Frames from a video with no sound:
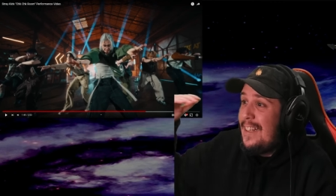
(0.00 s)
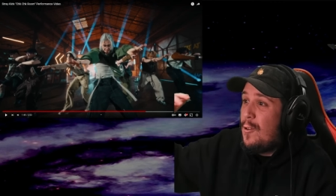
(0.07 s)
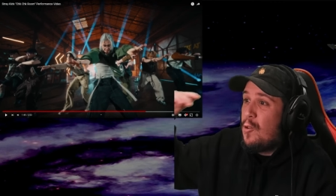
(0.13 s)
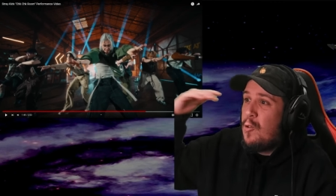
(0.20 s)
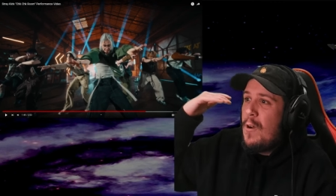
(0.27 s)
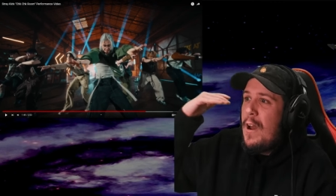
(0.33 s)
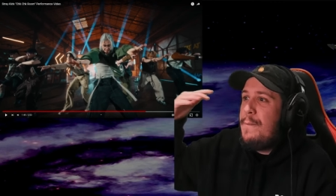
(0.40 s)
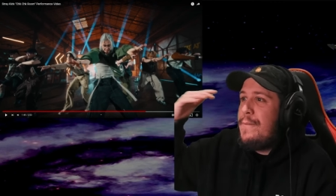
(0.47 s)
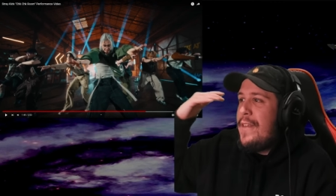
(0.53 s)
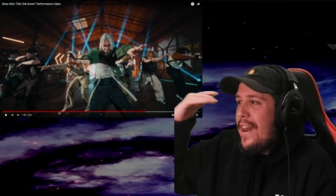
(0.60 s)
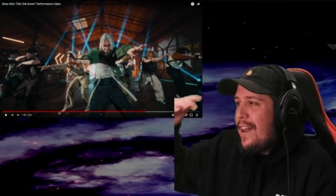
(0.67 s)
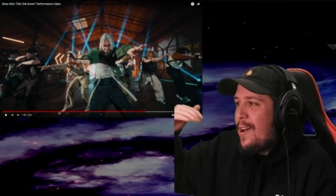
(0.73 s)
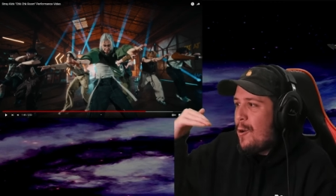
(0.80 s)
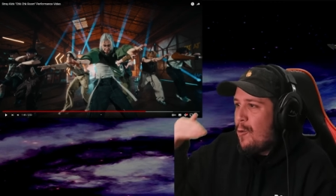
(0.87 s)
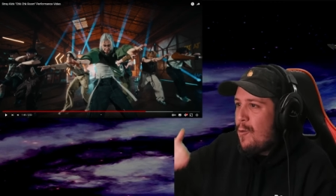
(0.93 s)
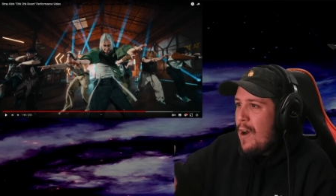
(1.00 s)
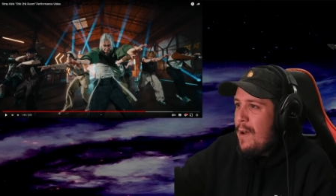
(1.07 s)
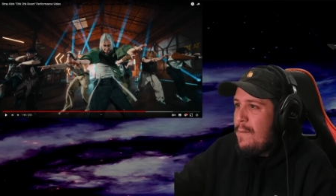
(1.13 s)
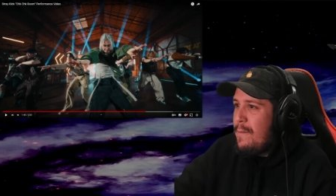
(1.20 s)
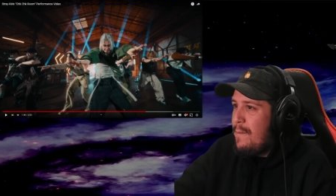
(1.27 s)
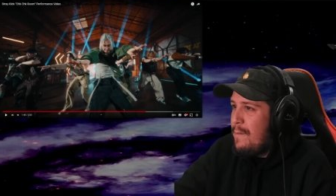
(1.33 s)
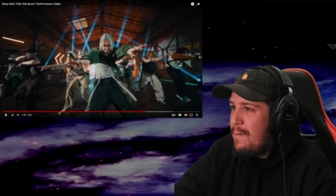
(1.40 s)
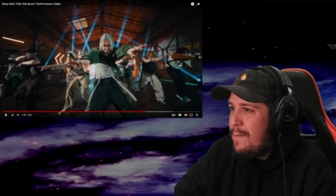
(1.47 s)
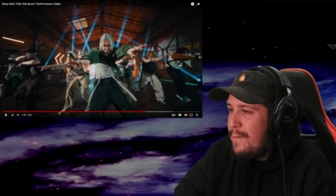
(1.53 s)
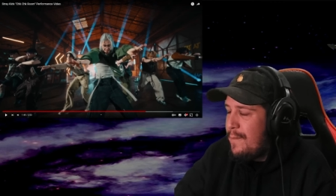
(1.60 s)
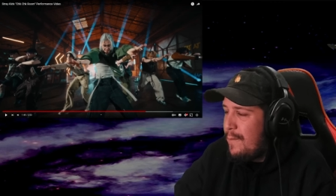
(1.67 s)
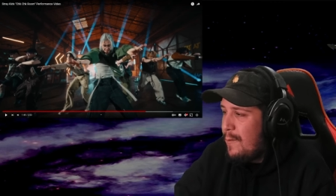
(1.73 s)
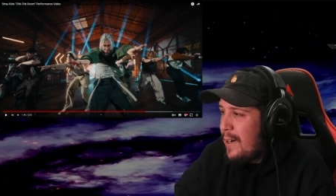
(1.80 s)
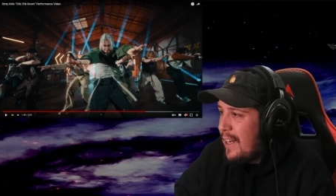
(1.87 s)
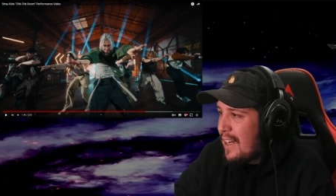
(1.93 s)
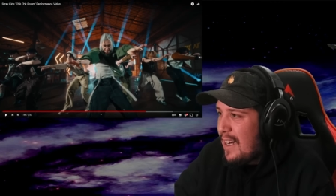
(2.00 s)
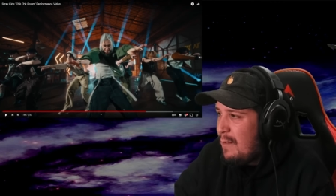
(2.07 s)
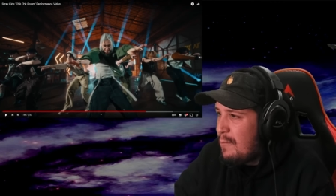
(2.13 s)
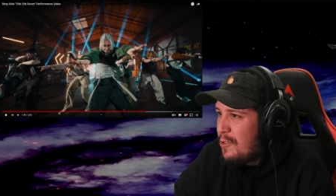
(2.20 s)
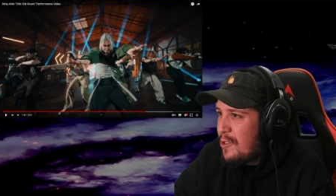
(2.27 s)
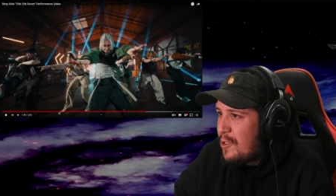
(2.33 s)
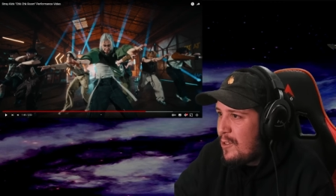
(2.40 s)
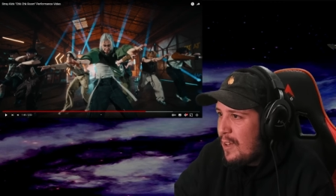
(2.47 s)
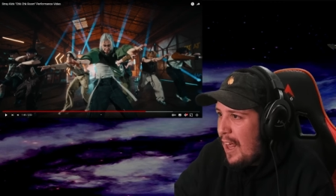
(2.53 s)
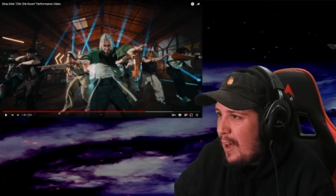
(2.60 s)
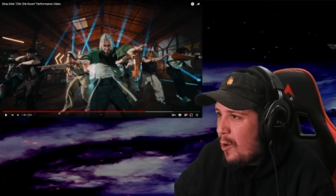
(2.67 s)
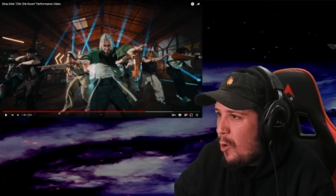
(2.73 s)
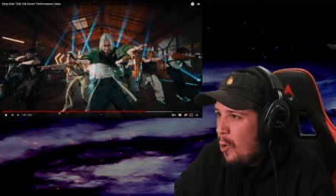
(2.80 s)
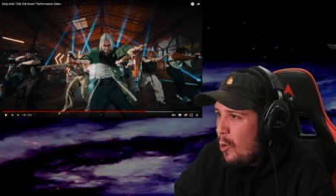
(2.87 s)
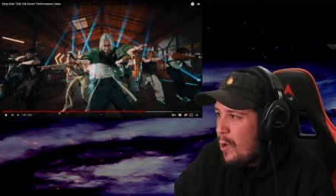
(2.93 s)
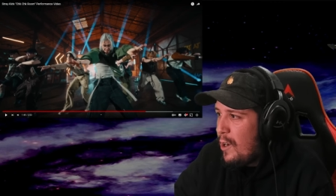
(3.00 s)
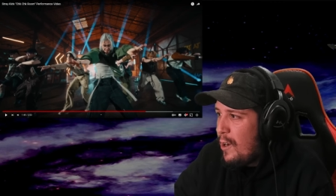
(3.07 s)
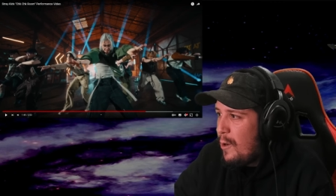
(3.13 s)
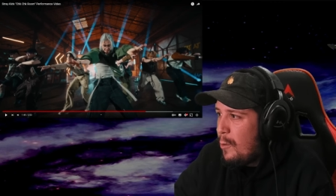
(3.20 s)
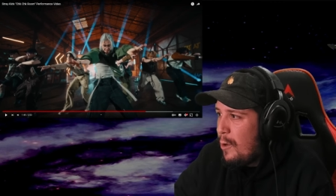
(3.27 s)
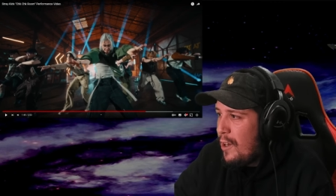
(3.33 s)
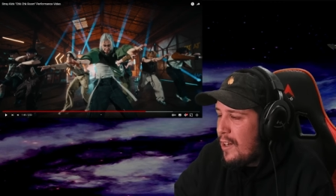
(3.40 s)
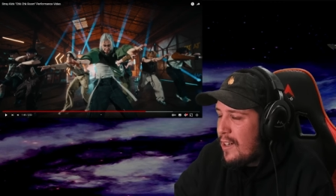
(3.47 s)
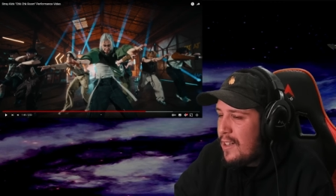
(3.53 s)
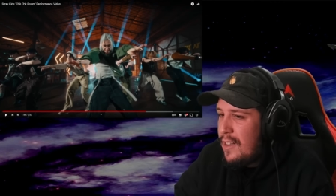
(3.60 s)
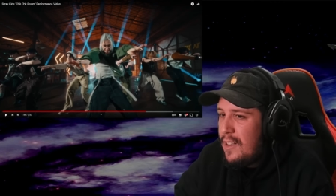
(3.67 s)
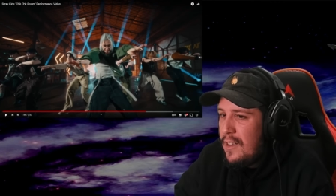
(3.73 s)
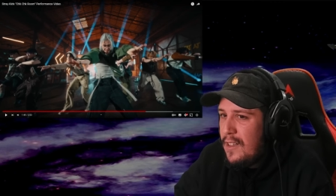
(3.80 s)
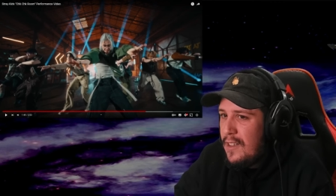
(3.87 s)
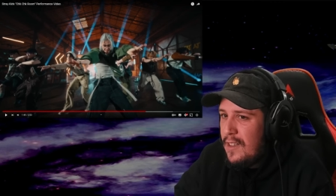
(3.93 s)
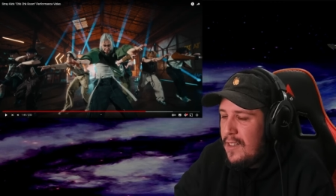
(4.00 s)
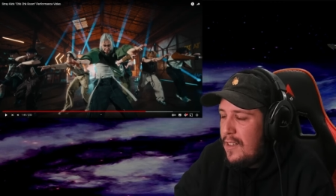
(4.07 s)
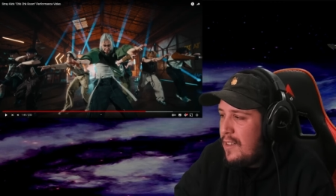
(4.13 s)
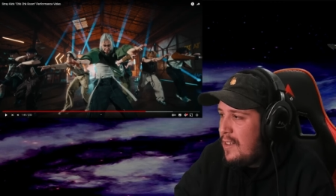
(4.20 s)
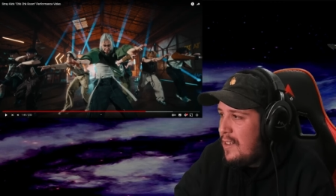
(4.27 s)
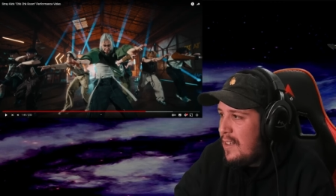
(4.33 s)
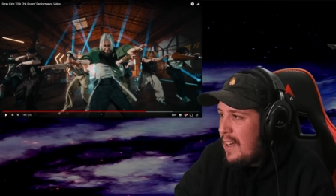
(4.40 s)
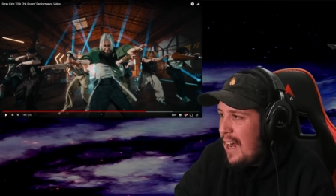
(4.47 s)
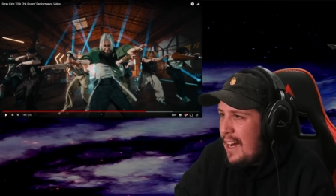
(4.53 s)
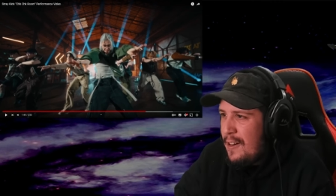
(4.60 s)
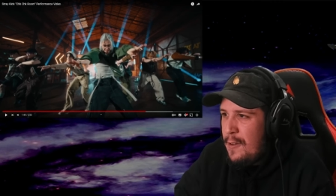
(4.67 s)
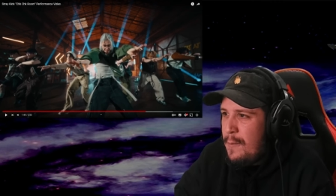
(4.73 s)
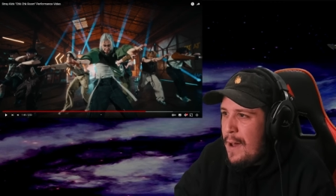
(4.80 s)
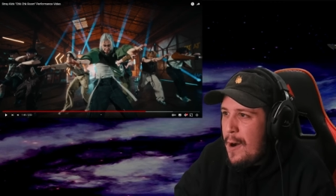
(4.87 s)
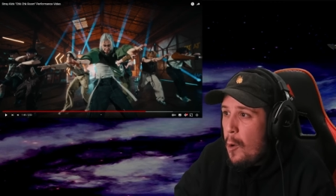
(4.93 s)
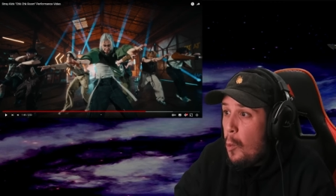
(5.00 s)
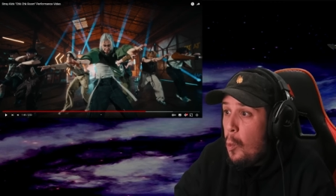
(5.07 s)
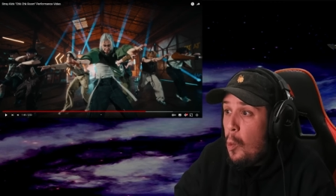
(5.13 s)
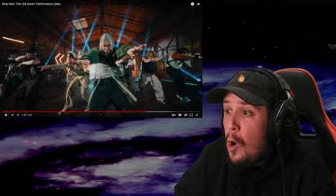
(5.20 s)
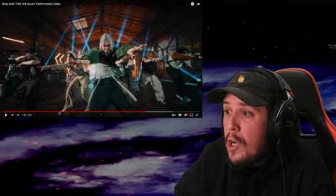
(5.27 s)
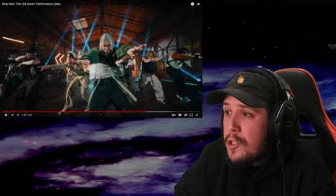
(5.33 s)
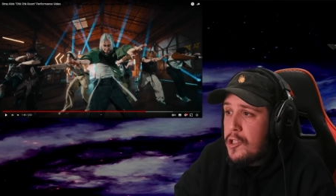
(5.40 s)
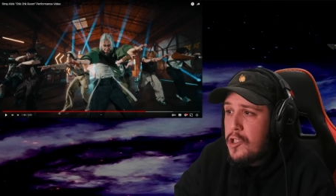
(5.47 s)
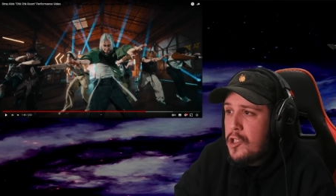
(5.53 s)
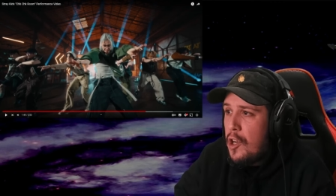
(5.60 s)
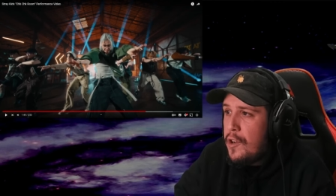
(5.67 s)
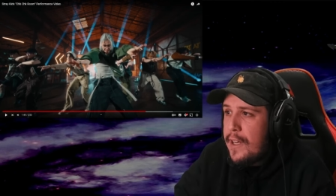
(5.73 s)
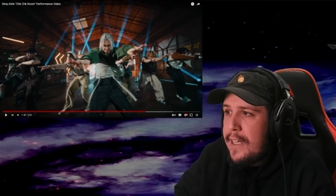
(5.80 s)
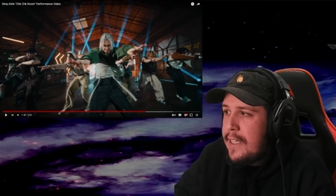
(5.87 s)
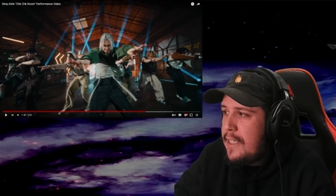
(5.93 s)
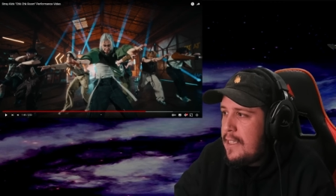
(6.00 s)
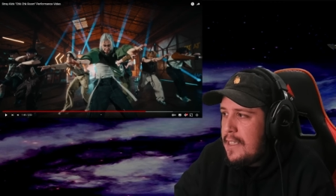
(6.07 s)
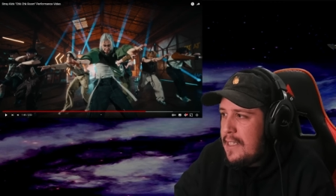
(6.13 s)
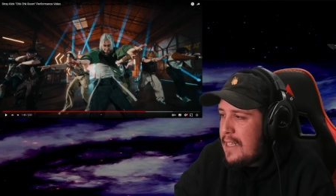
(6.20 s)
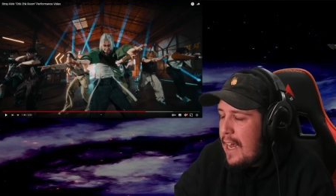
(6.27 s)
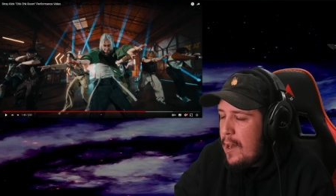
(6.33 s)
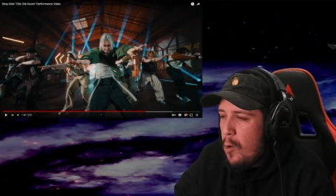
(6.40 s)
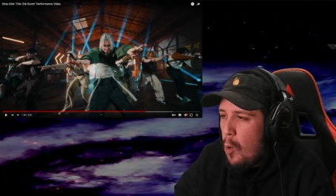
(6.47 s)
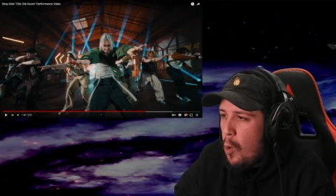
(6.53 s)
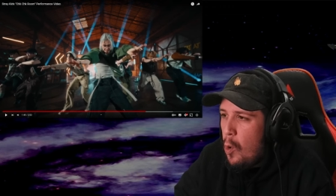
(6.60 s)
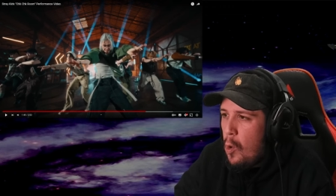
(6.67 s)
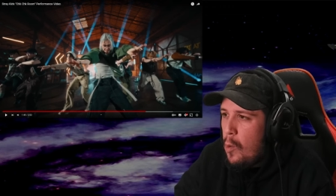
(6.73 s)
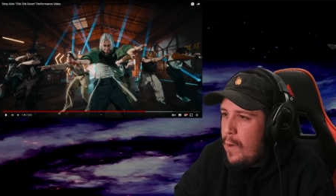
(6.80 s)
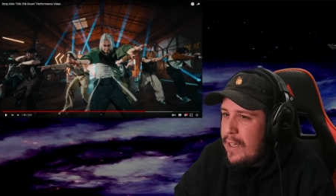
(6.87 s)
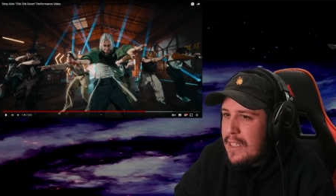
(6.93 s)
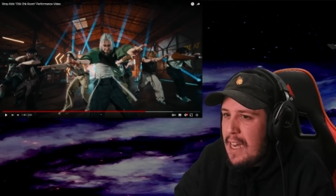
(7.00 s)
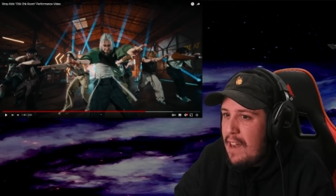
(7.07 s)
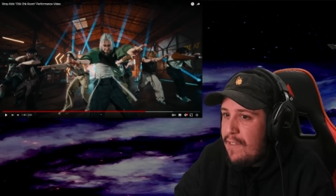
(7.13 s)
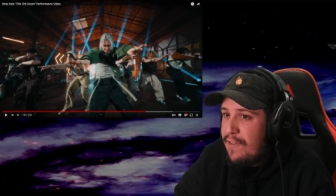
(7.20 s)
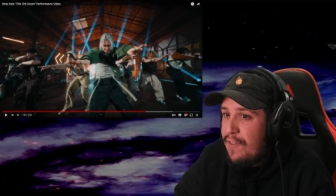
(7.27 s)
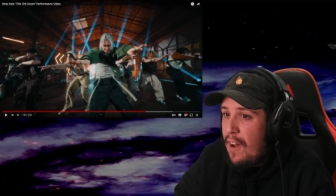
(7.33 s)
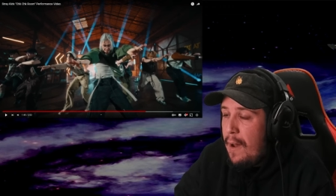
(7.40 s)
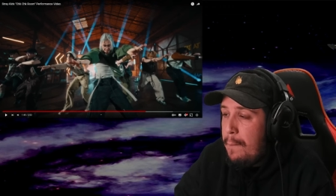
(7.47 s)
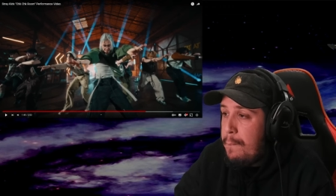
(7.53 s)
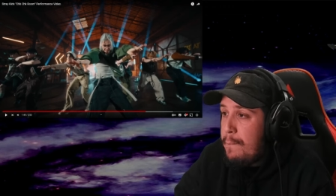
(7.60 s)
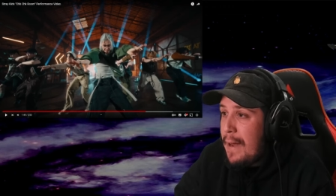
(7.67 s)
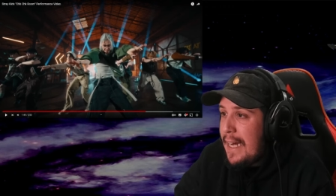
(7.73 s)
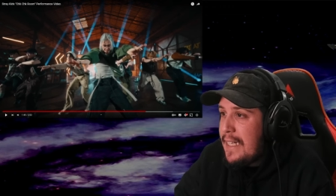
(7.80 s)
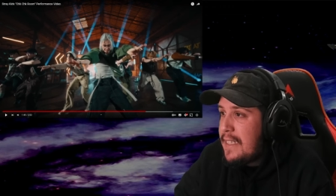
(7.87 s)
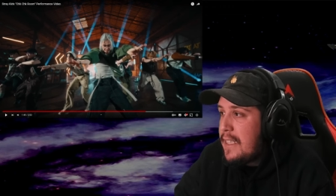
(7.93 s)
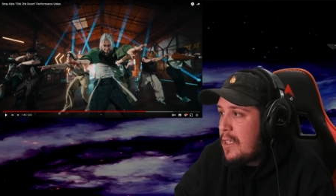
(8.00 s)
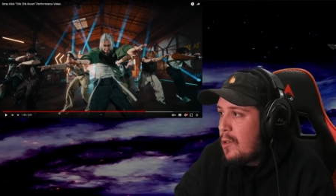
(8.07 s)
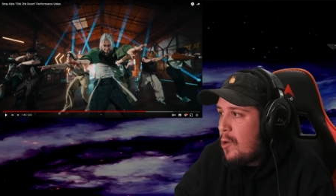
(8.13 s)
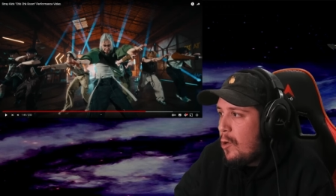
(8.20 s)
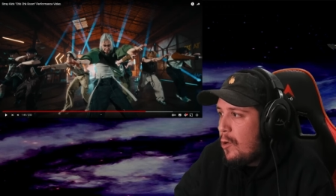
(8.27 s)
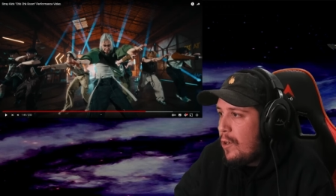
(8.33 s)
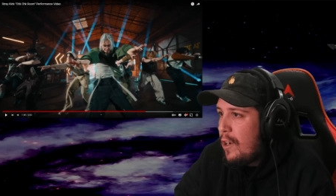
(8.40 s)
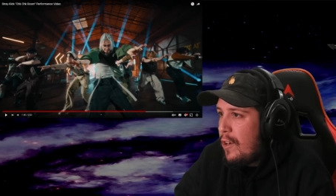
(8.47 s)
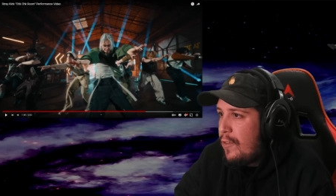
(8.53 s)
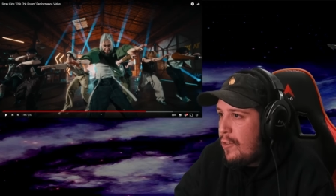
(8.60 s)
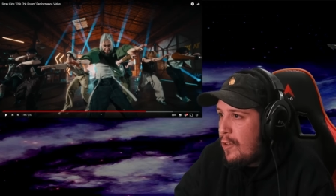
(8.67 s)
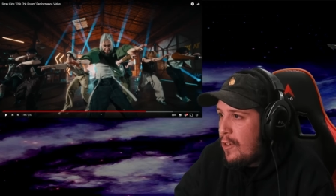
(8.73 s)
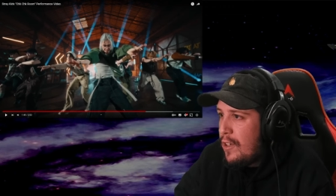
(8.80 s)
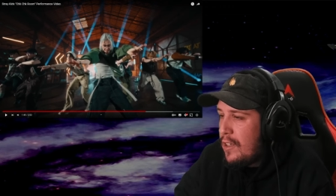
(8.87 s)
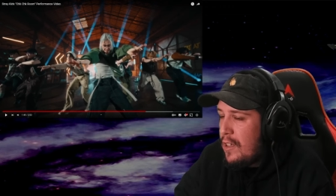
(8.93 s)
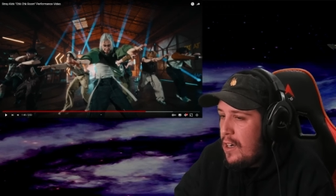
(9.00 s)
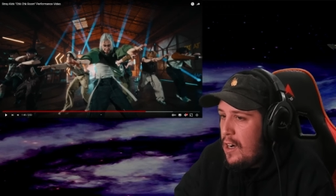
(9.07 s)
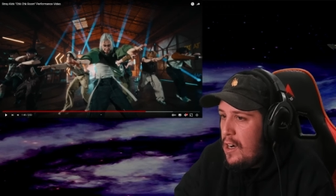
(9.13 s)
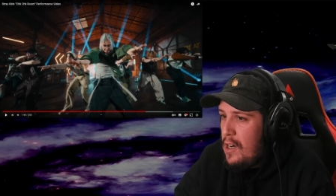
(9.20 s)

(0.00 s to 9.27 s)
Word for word: creme de la creme when it comes to like choreo work. And no matter what song it is, they always have amazing choreo for it.